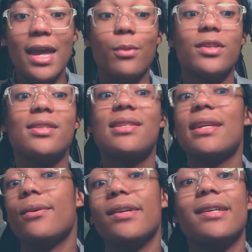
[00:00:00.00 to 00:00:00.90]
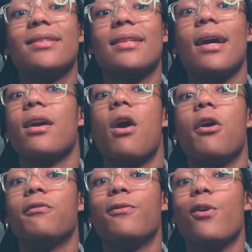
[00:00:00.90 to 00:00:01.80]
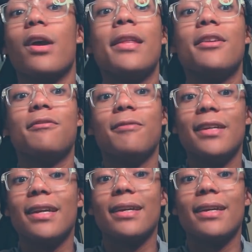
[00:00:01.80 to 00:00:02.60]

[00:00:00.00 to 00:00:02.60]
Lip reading: It was seriously uncalled for and is feeding